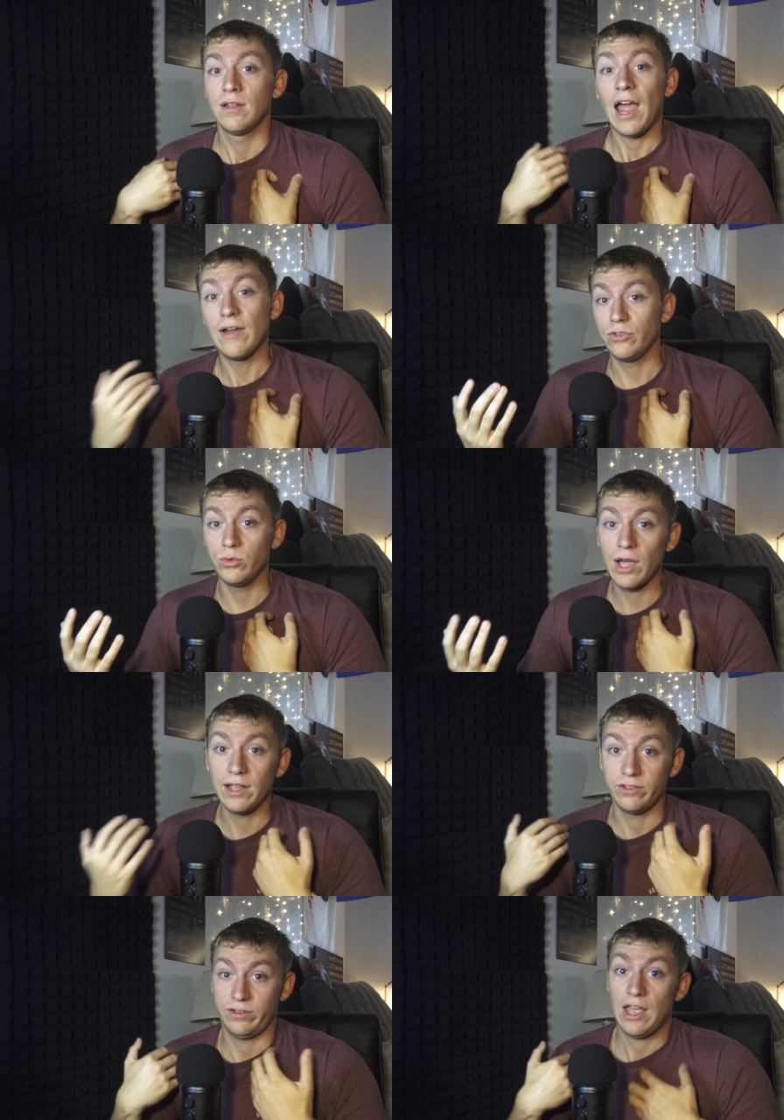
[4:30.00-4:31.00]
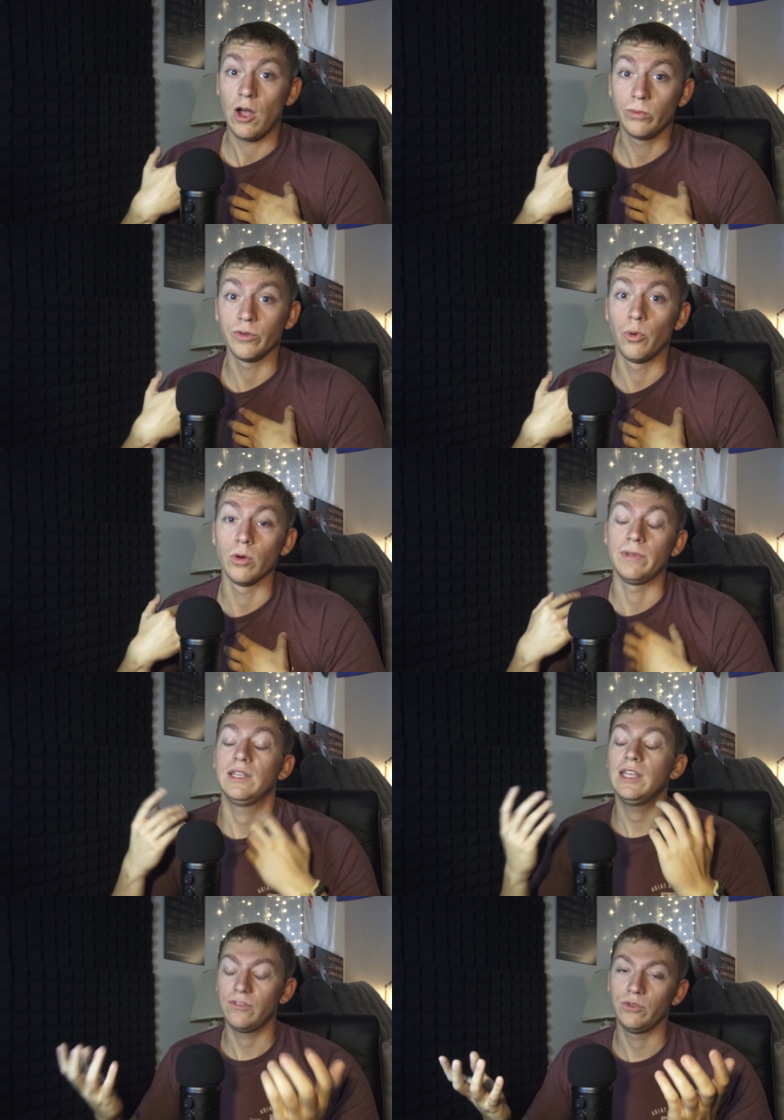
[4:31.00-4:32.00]
have you guys help support
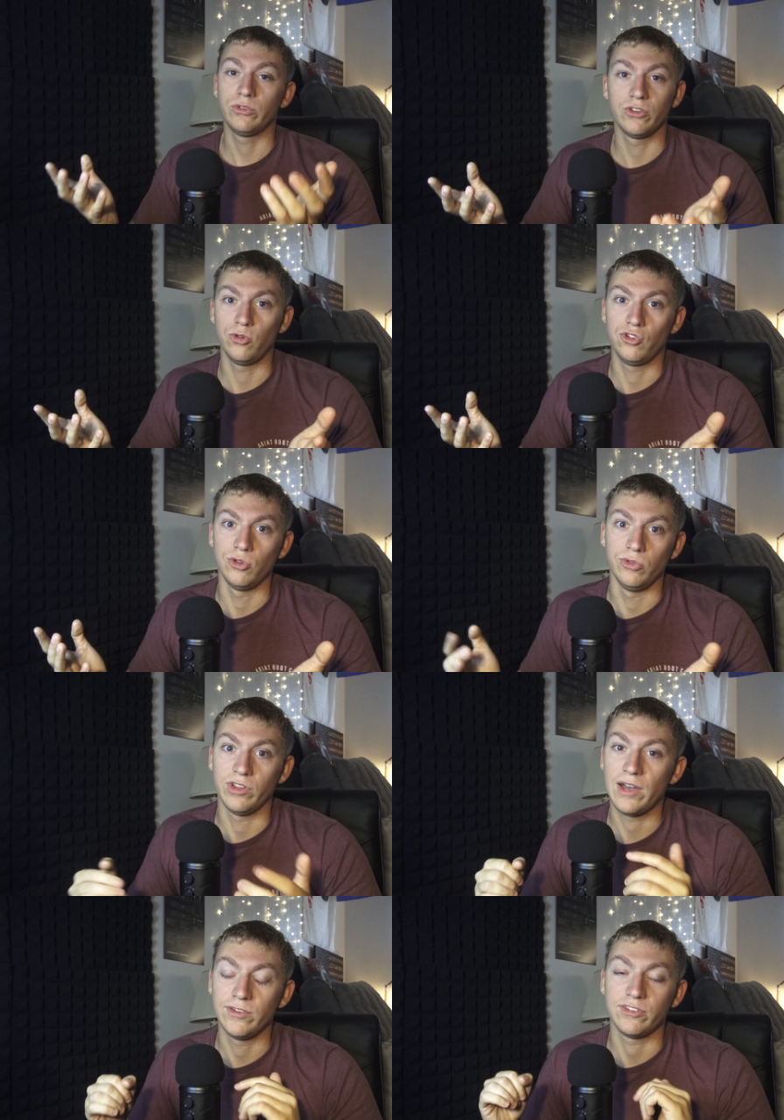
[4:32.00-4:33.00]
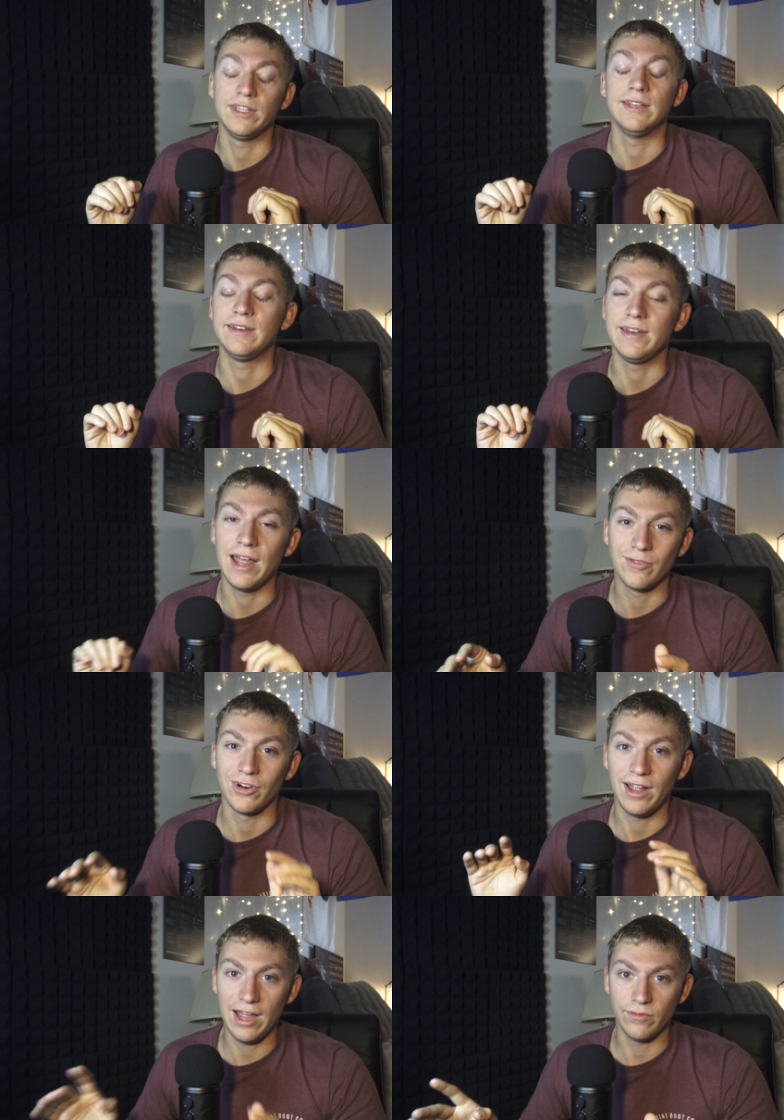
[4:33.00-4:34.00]
me if you so choose. Obviously,
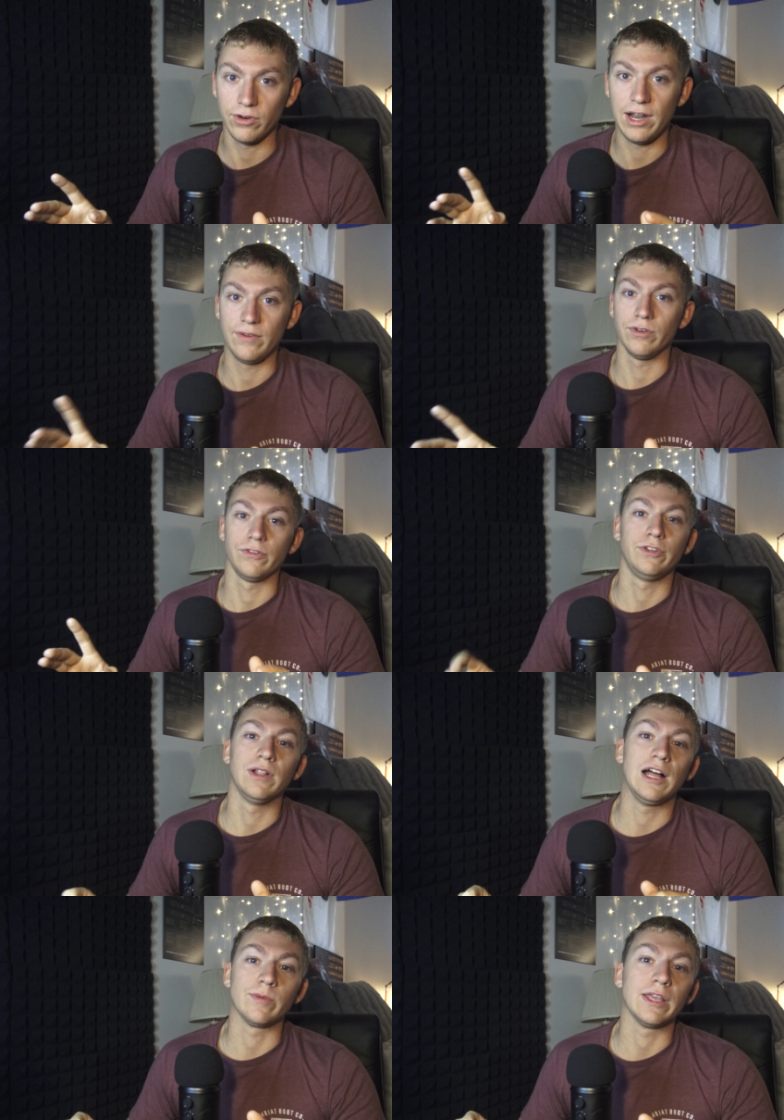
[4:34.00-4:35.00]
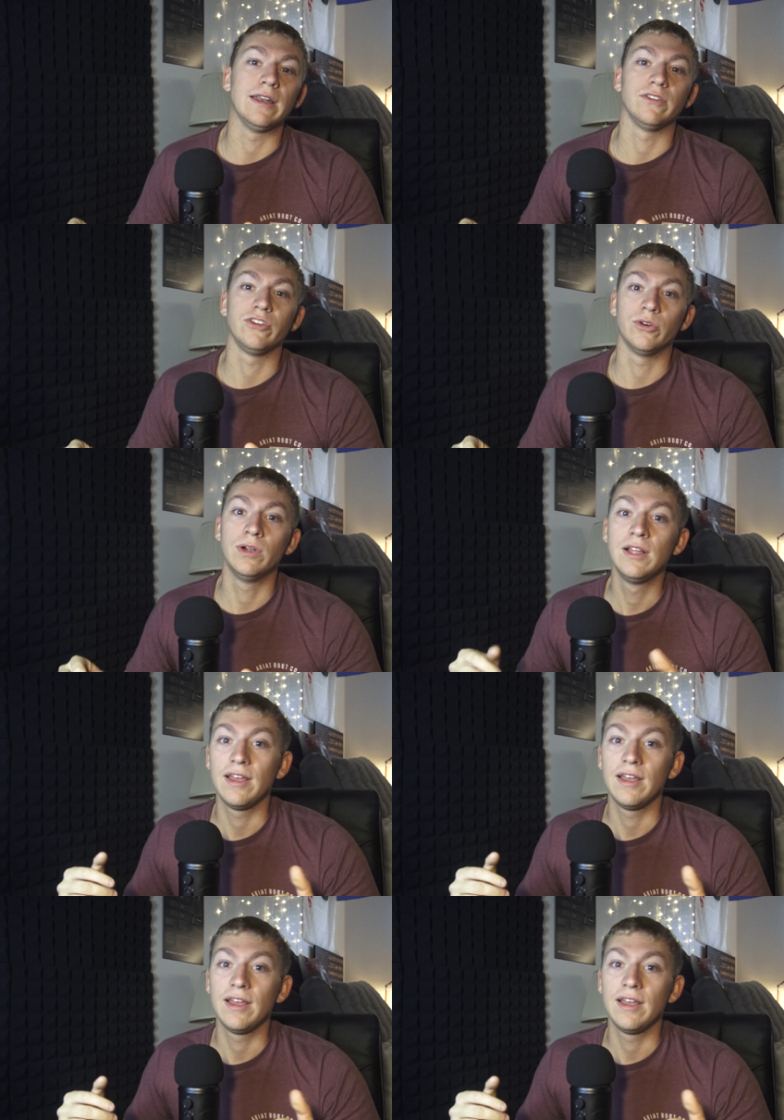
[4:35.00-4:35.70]
never, ever, ever feel obligated to.